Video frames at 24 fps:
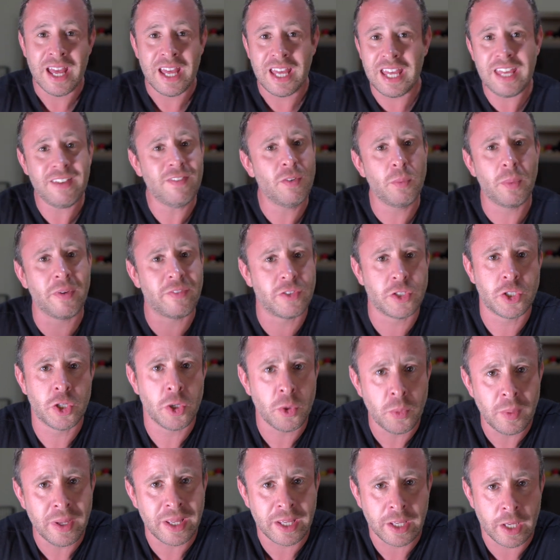Even with
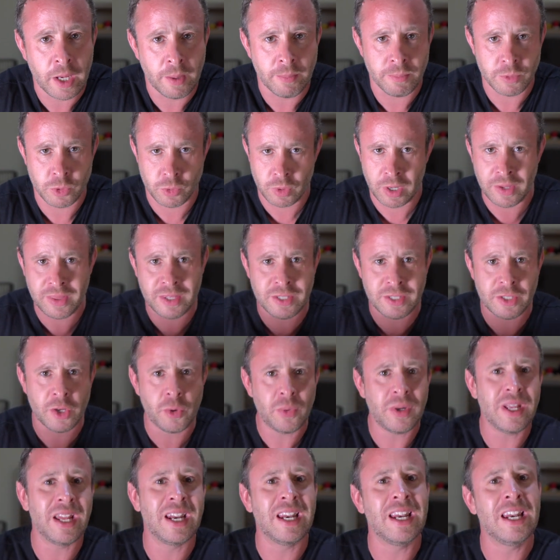two incomes, right? There's
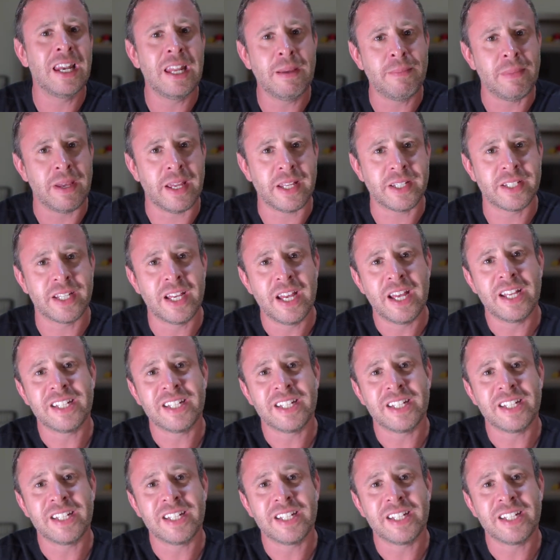only a limit